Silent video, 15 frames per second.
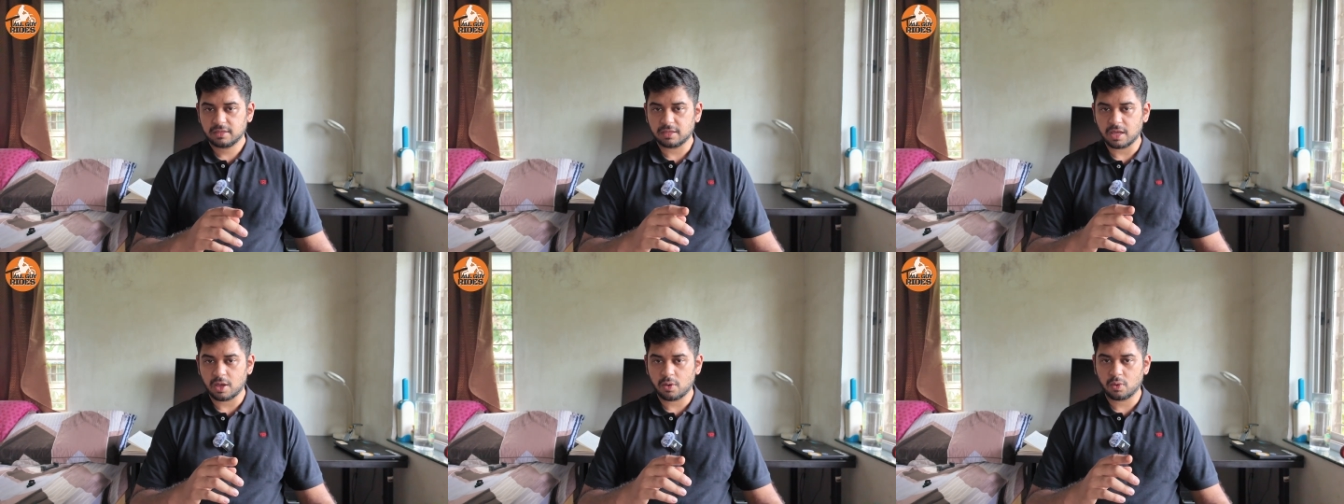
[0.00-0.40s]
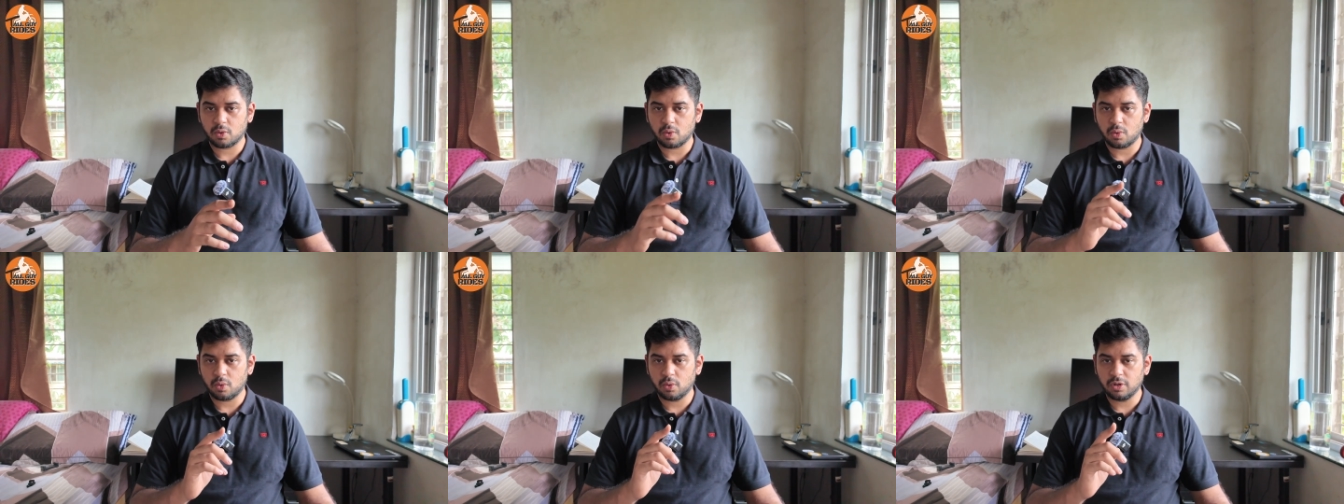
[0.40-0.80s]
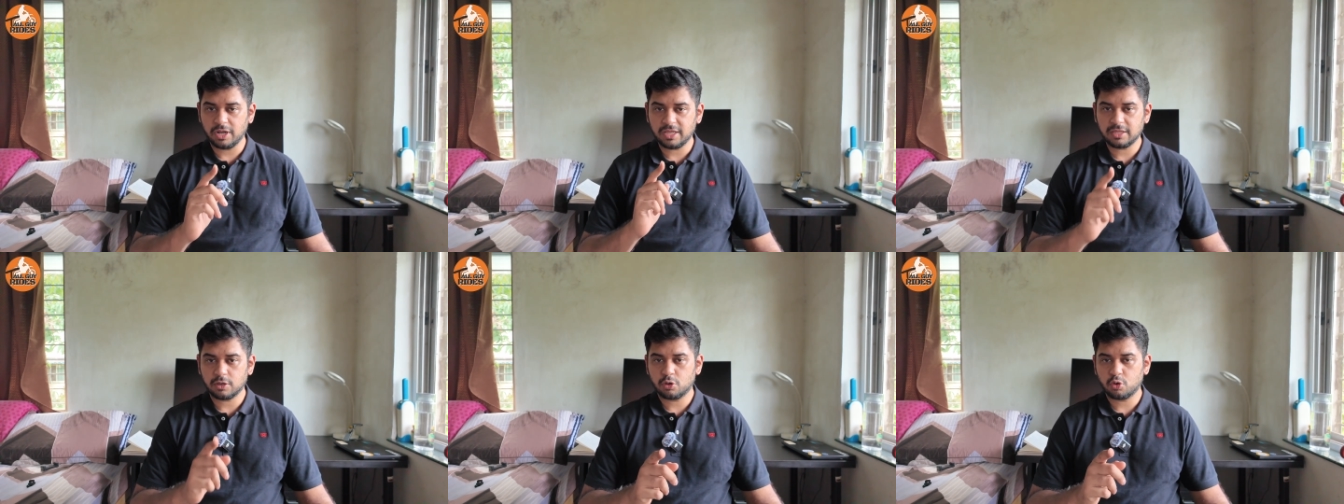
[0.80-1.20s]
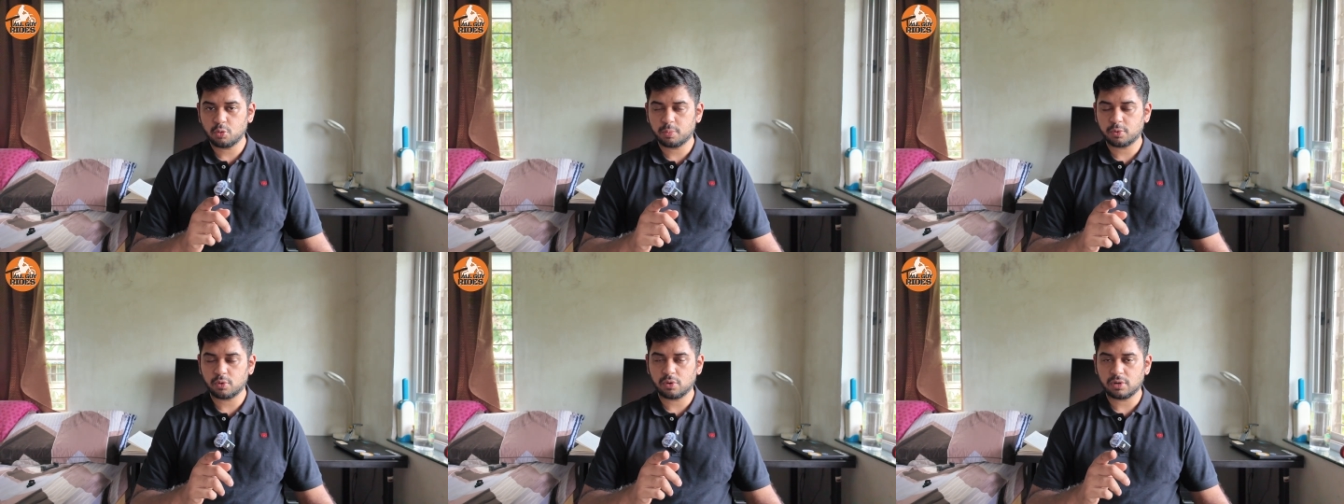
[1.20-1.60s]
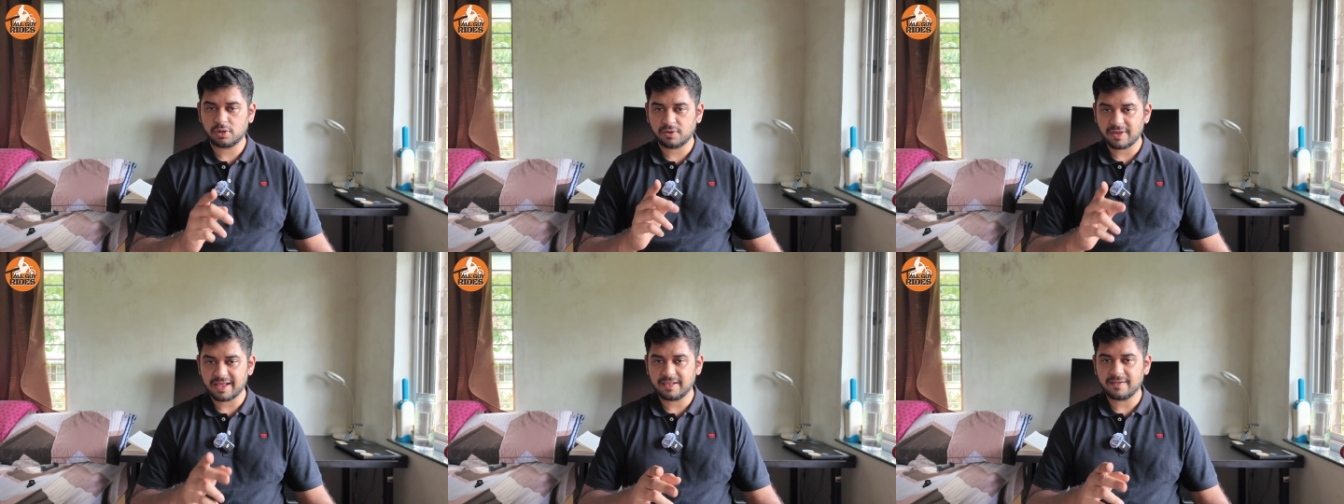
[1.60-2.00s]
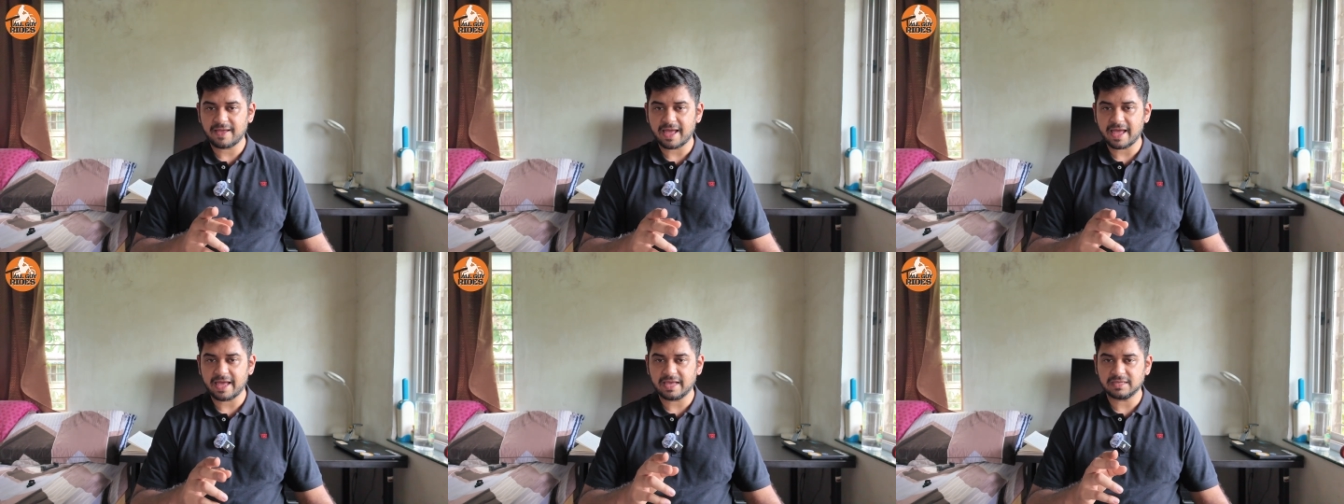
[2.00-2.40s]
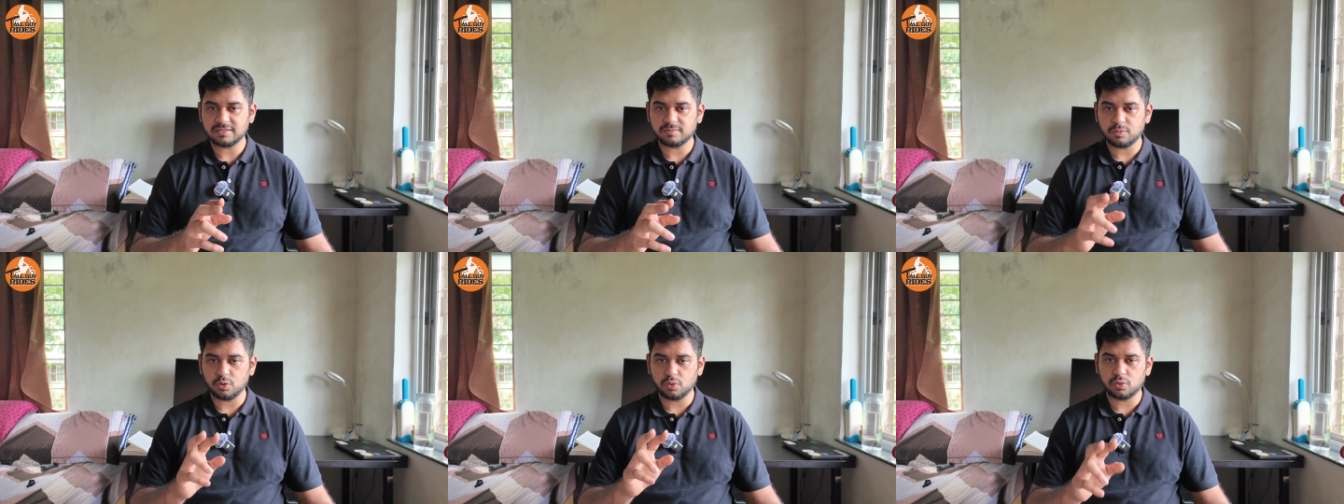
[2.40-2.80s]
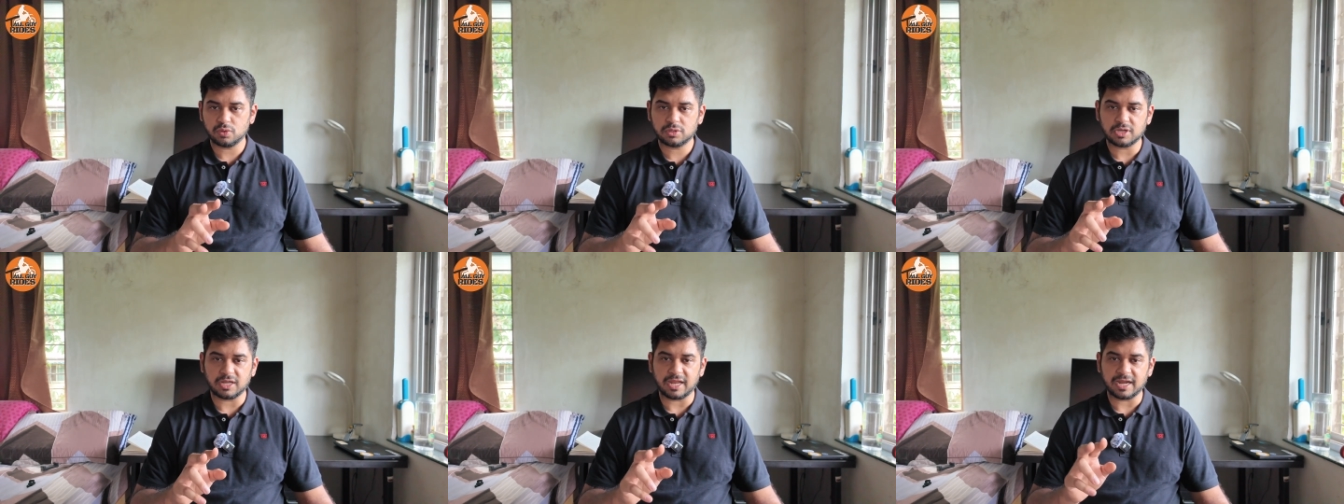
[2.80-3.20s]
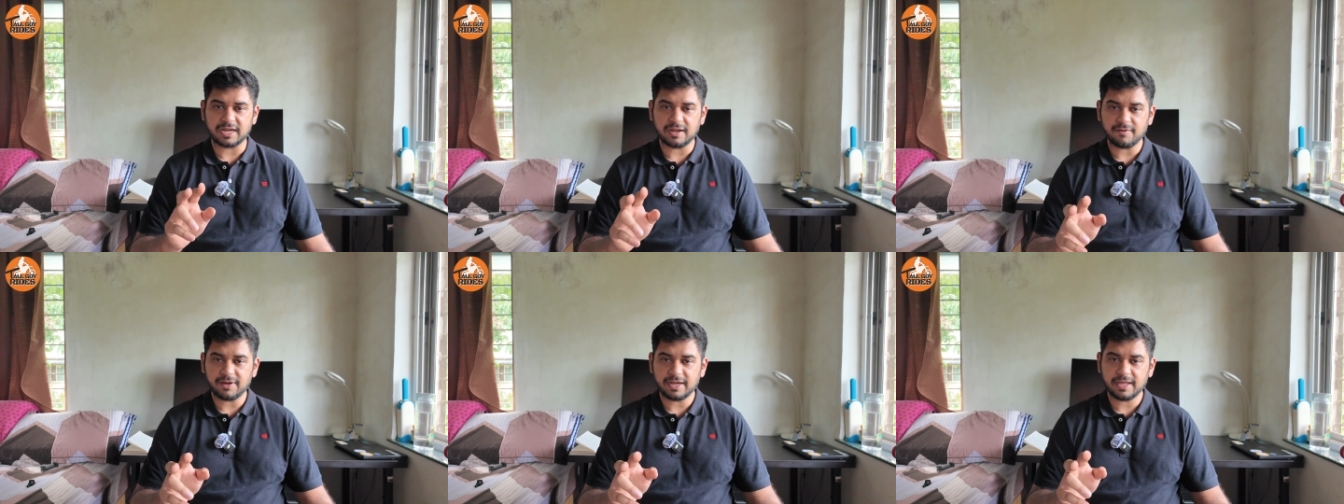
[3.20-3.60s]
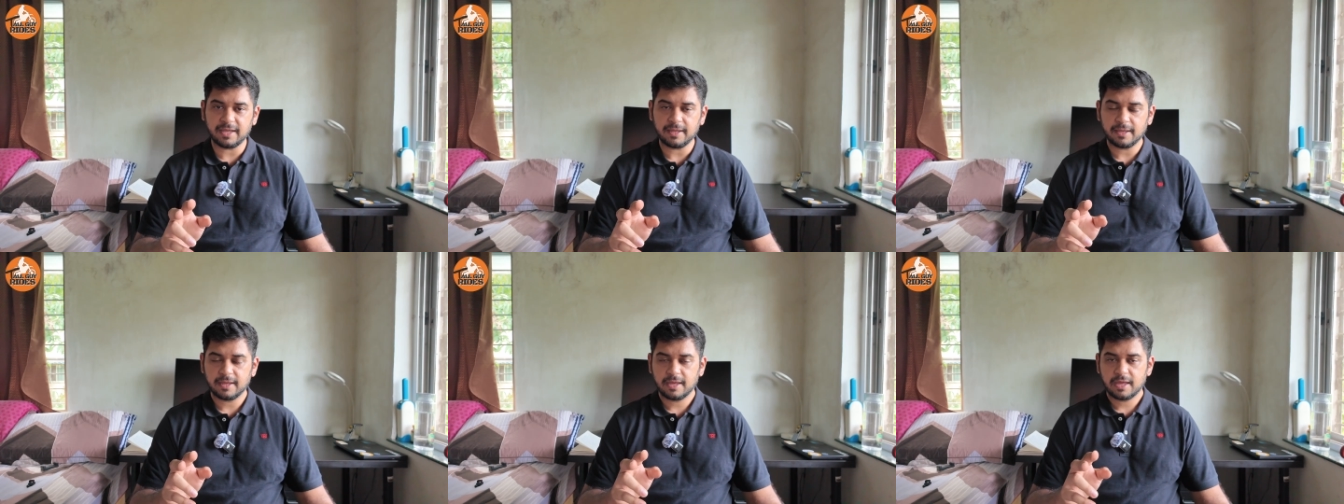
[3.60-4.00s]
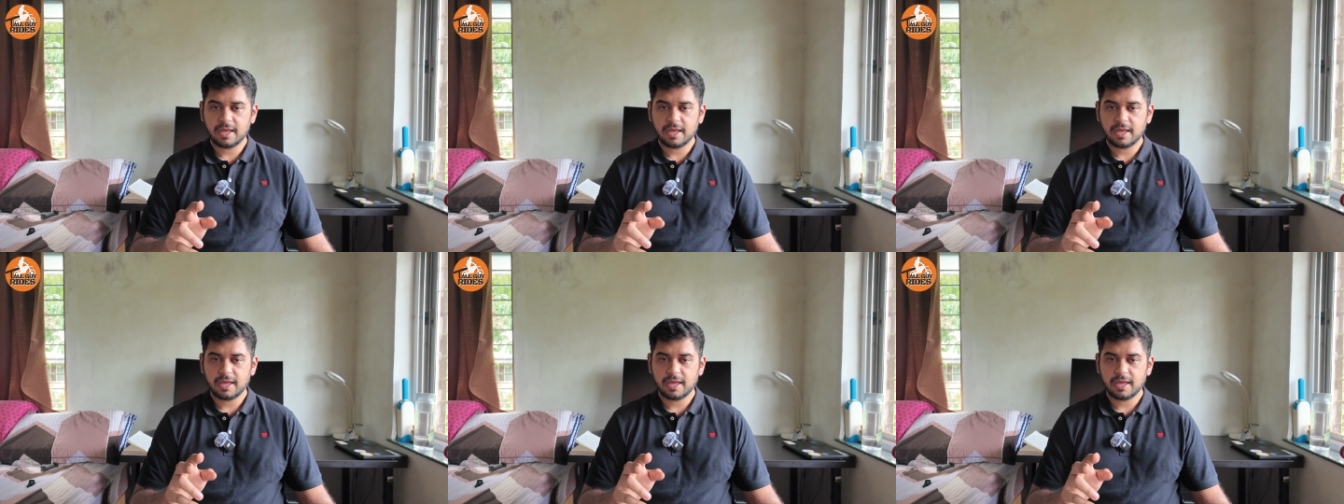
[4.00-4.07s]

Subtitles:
Now, only the GoPro 12 has Bluetooth connectivity.